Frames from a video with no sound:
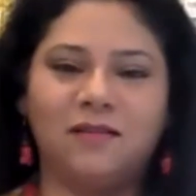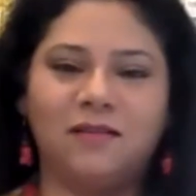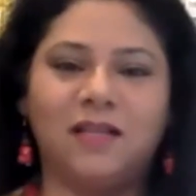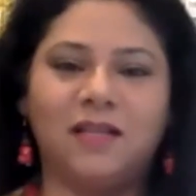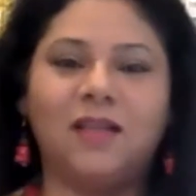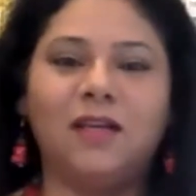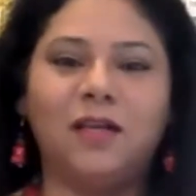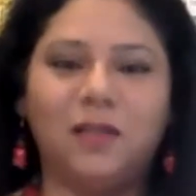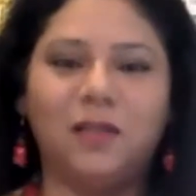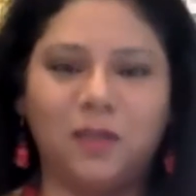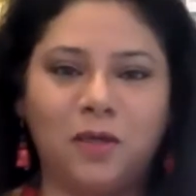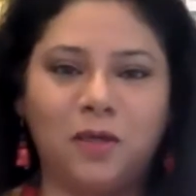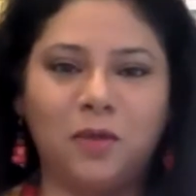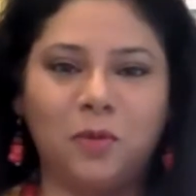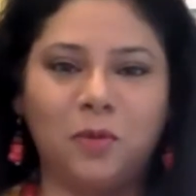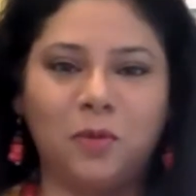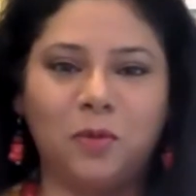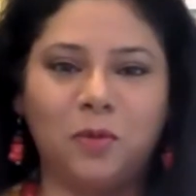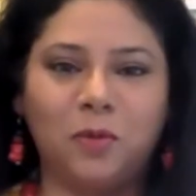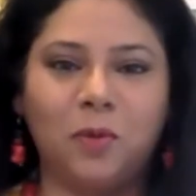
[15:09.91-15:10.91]
turn it
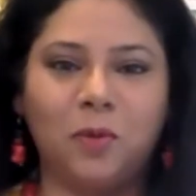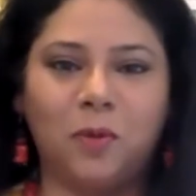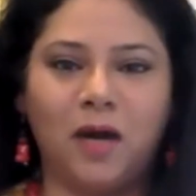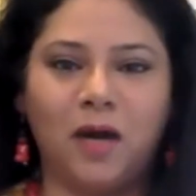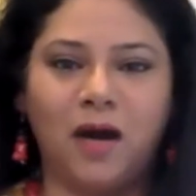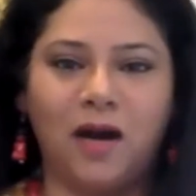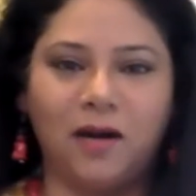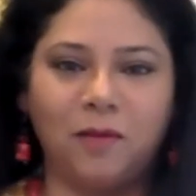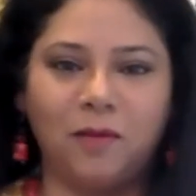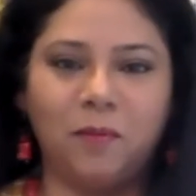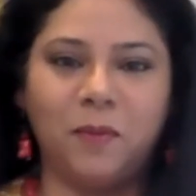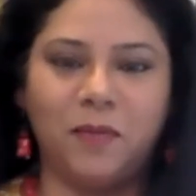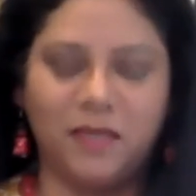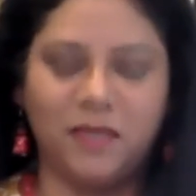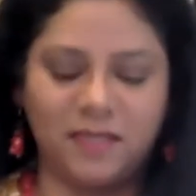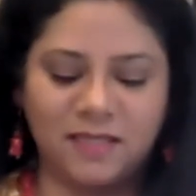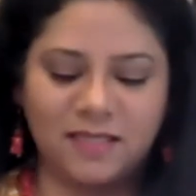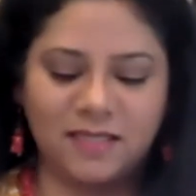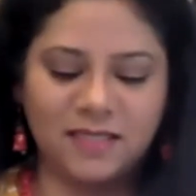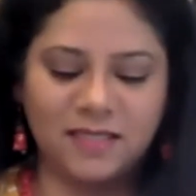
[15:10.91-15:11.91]
into art
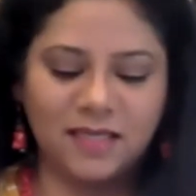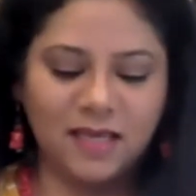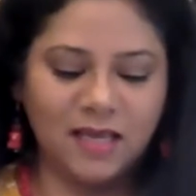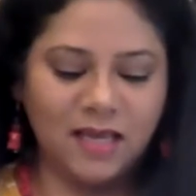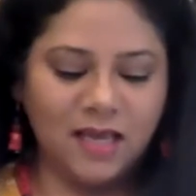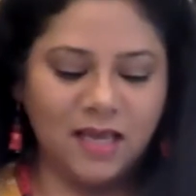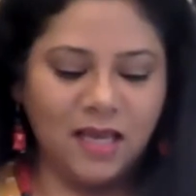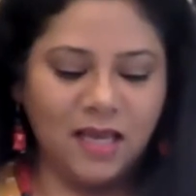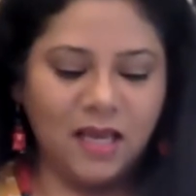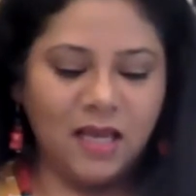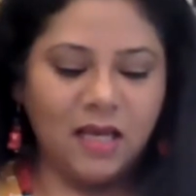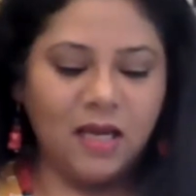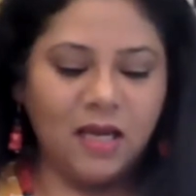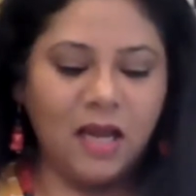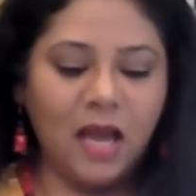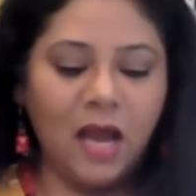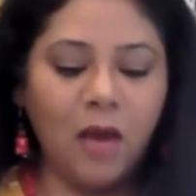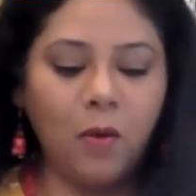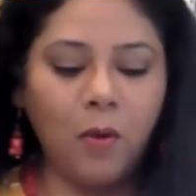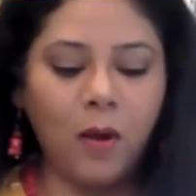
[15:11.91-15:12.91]
piece.
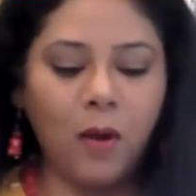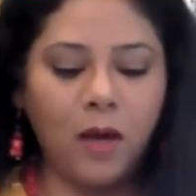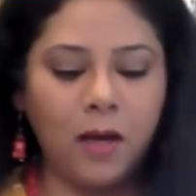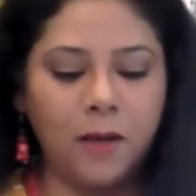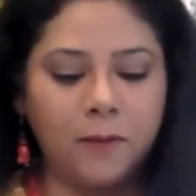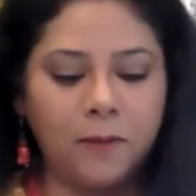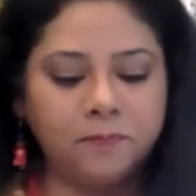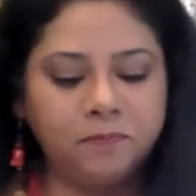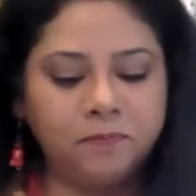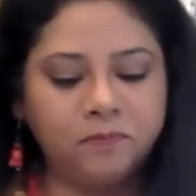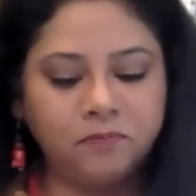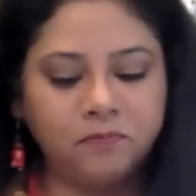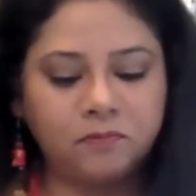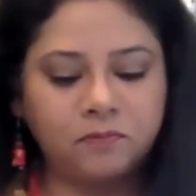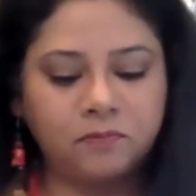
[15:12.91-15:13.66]
Now,